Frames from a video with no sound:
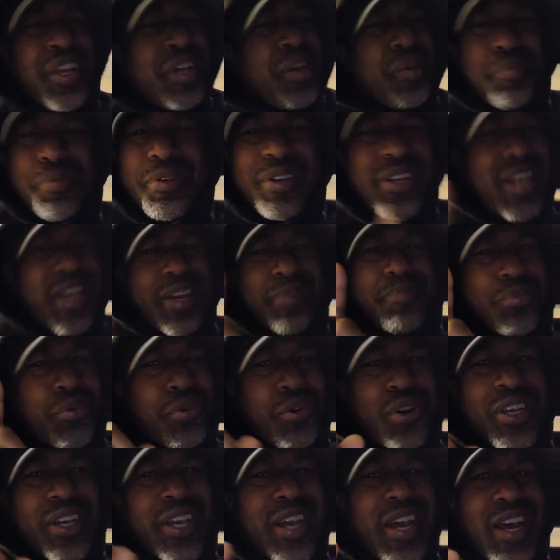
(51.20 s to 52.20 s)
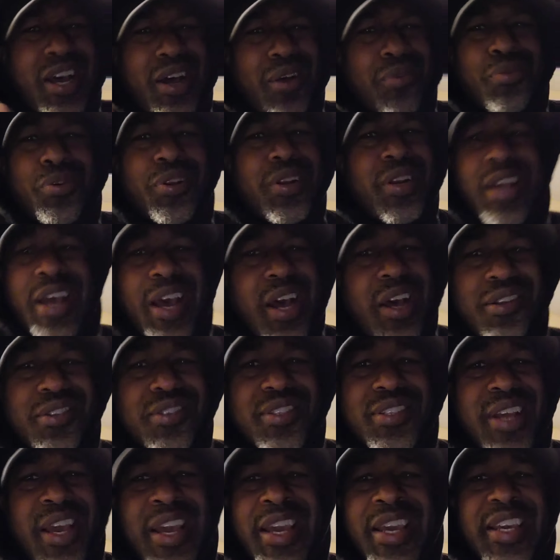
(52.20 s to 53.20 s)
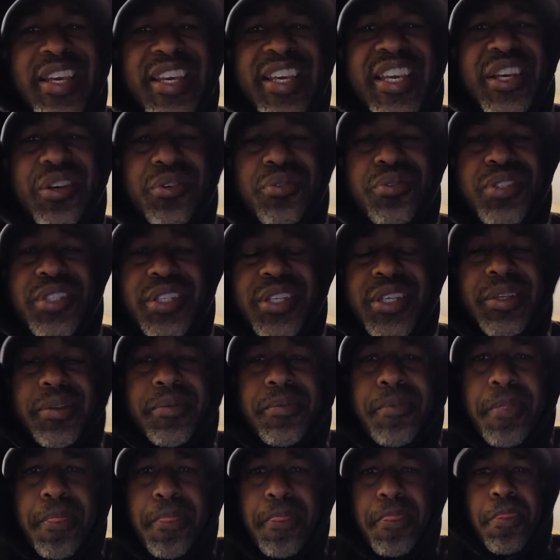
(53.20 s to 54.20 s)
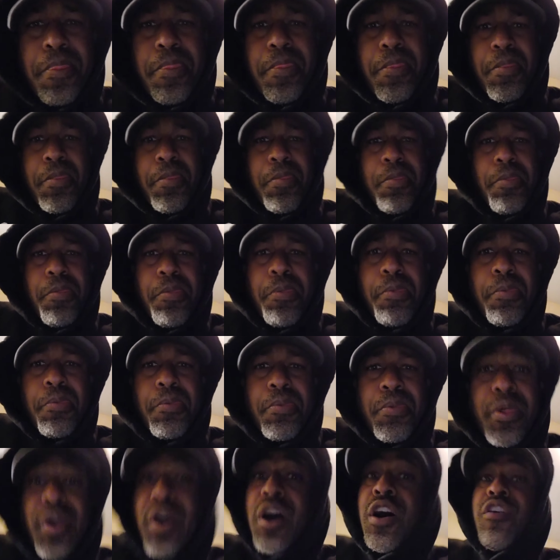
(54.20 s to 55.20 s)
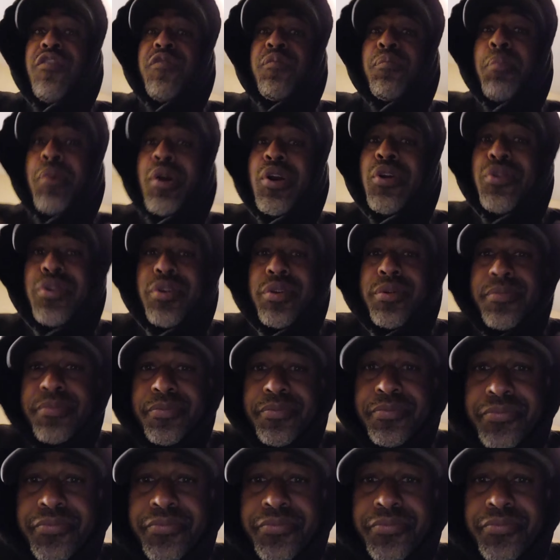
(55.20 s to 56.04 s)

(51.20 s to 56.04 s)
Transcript: But that boy Kyle Rittenhouse ain't guilty of murder.